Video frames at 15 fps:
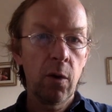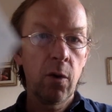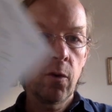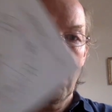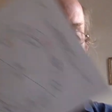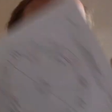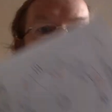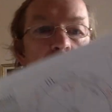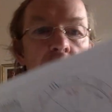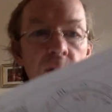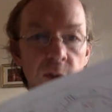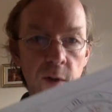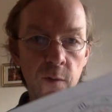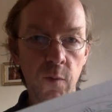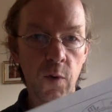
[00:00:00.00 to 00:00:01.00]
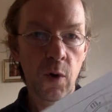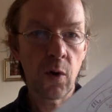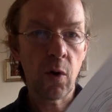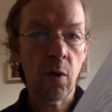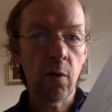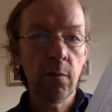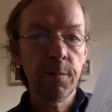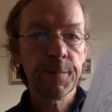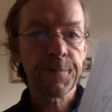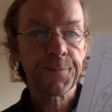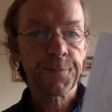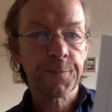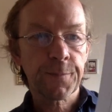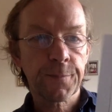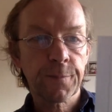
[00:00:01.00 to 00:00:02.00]
The moon is in Virgo.
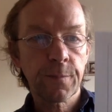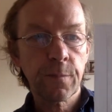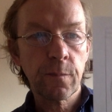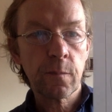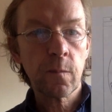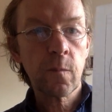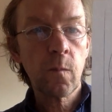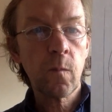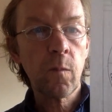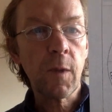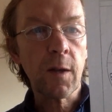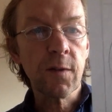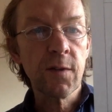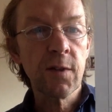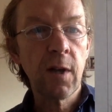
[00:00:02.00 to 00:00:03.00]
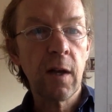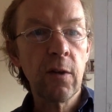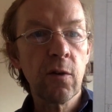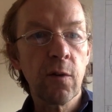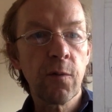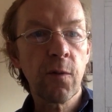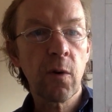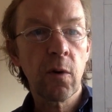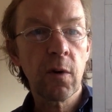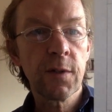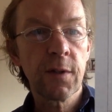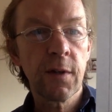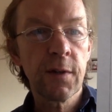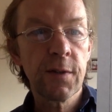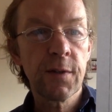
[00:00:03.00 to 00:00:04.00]
Sun, of
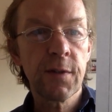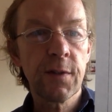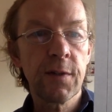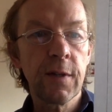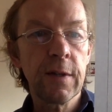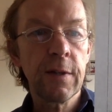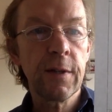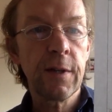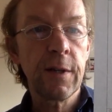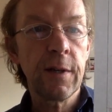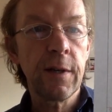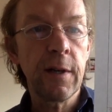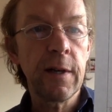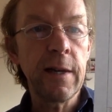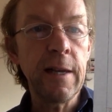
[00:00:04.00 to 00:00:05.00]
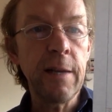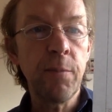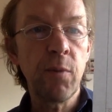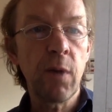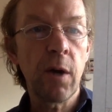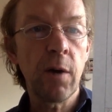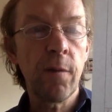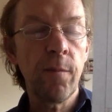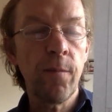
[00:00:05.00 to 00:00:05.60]
course, still in Libra.